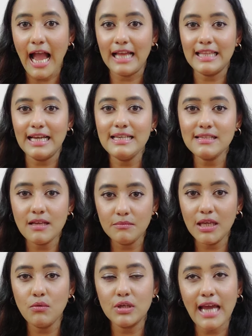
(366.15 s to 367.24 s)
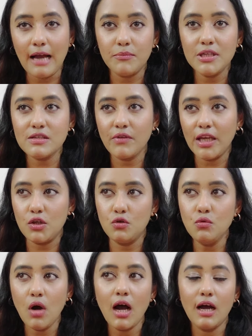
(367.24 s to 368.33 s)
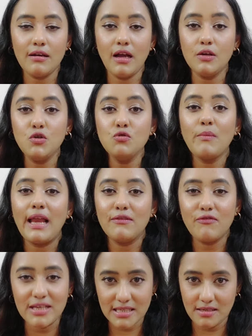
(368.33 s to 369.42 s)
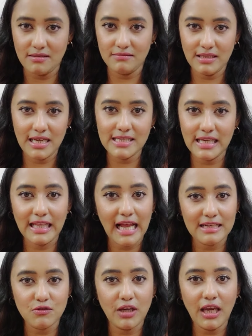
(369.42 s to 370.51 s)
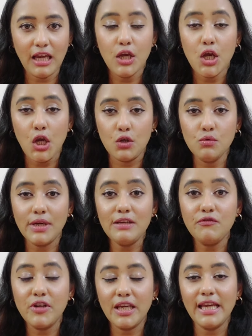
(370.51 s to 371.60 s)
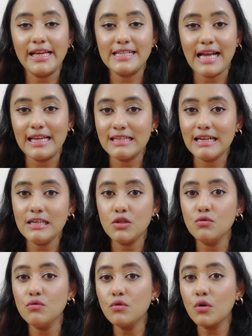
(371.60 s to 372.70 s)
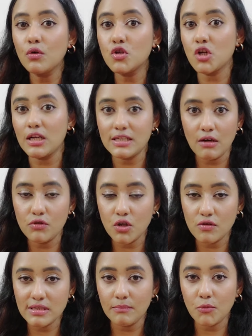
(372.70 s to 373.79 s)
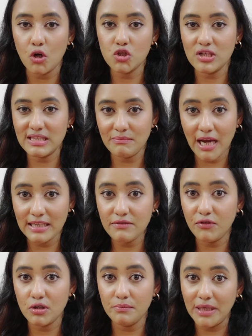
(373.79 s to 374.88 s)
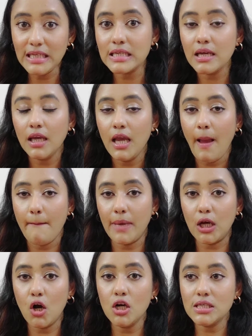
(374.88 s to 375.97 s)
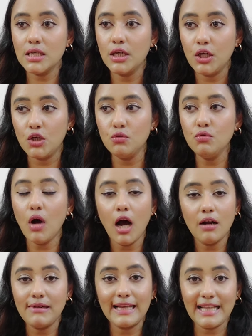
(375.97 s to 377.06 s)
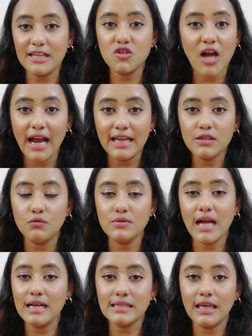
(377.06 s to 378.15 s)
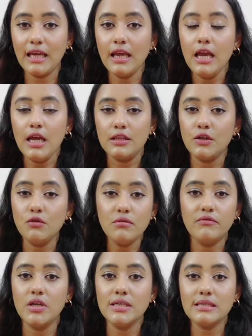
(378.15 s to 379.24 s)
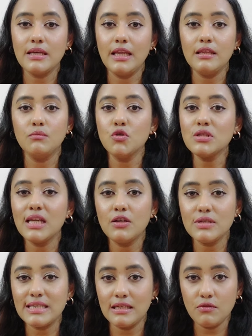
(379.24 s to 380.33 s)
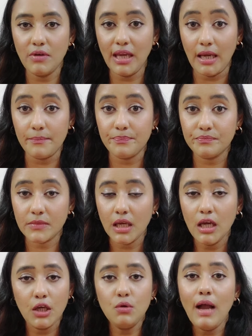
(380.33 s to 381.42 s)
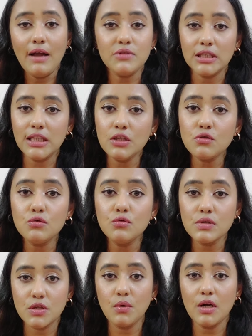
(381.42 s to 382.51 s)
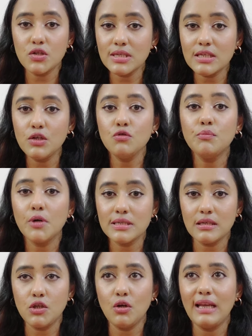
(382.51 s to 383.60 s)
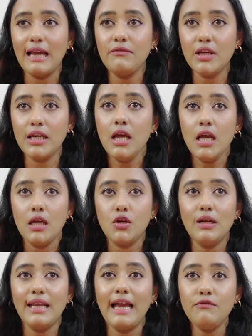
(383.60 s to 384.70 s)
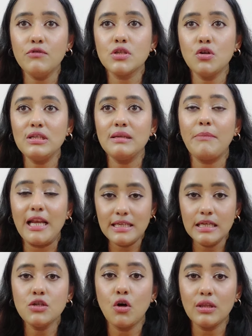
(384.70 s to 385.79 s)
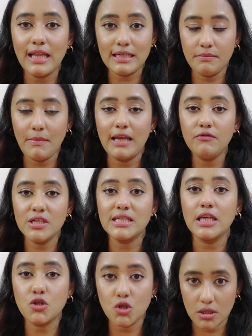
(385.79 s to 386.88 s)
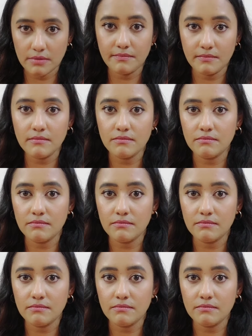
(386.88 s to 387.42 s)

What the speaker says: And that is something what happens when you are a new manifester, let's say that. Okay, you get freaking excited, you shut down your subconscious mind for a bit, because you are like that child who's asking the universe in the most innocent way. You have nothing to lose, you are just a new person, your life was not dependent on that manifestation.